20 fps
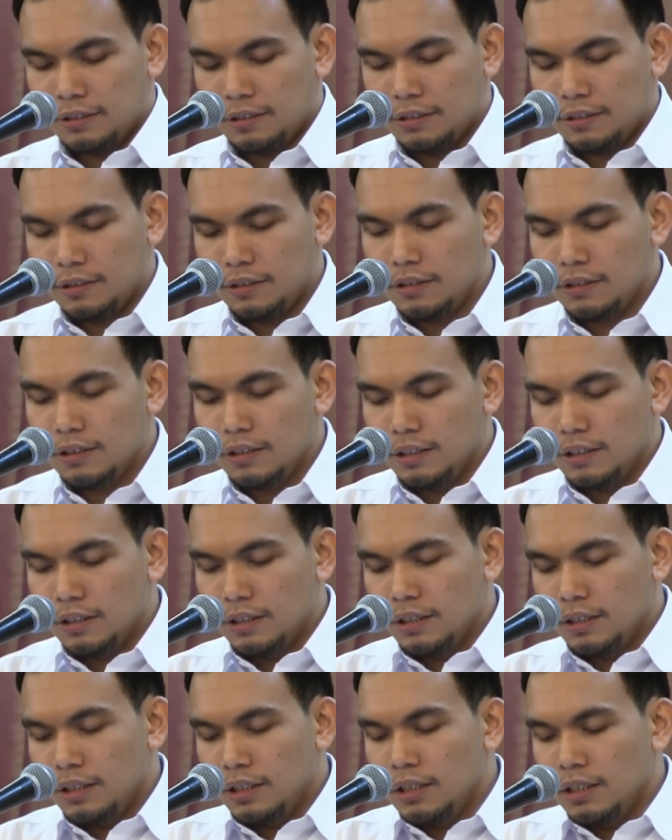
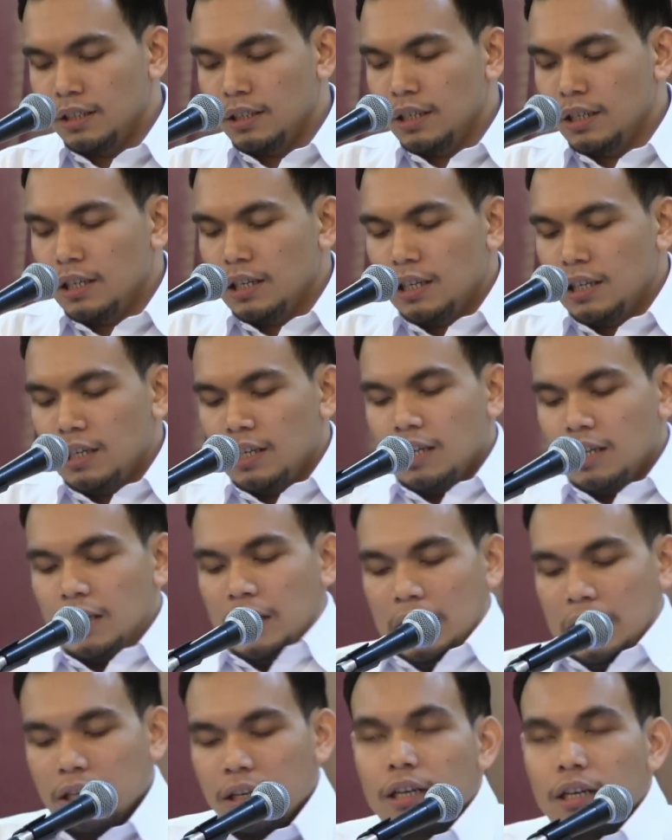
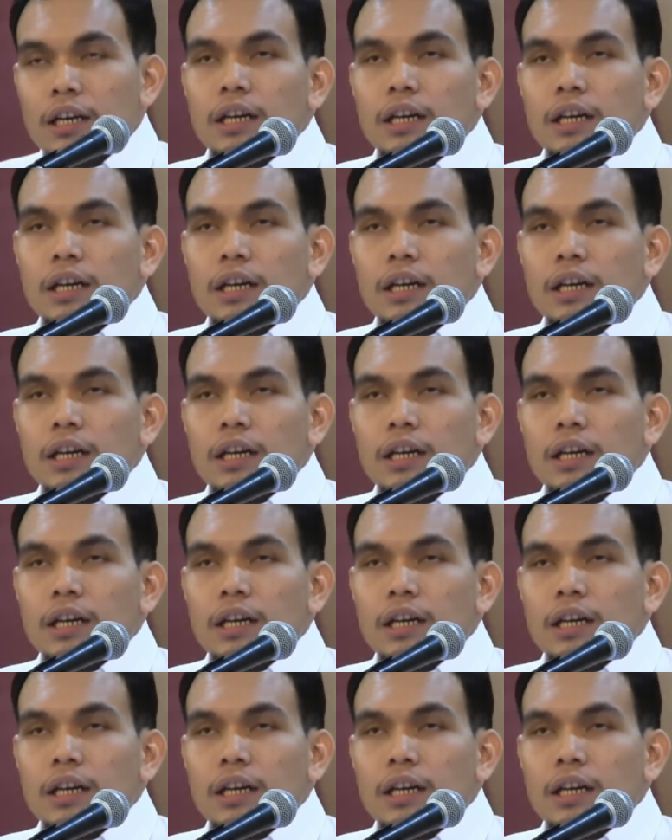(no one is talking)